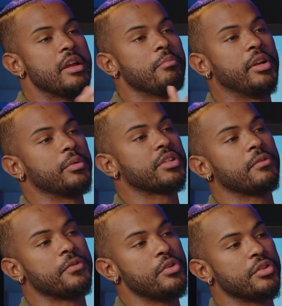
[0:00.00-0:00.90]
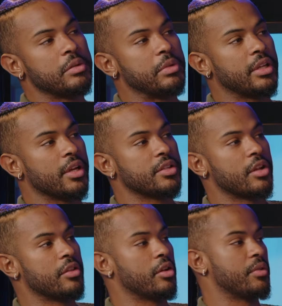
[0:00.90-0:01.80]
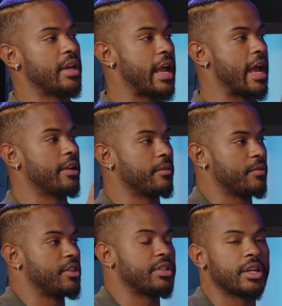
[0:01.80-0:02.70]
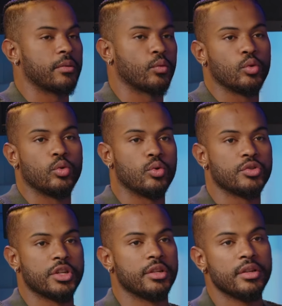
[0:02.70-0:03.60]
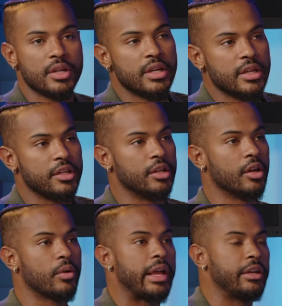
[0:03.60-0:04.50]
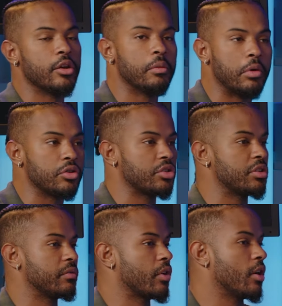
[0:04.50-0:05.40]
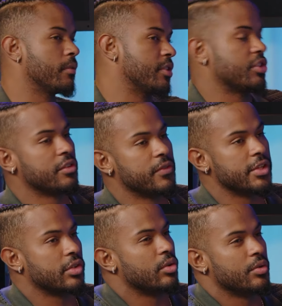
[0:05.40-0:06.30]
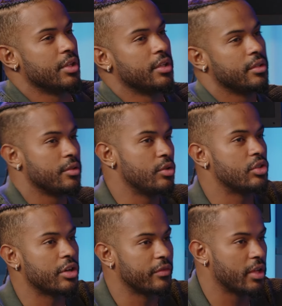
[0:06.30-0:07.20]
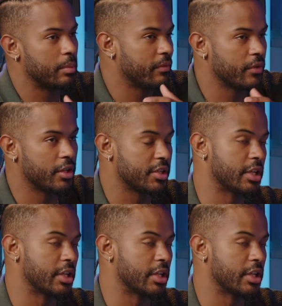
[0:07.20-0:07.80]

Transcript: But it was confusing because although they had a, these set of rules and you know, hey, no emotions involved, it's just physical, then you start developing feelings.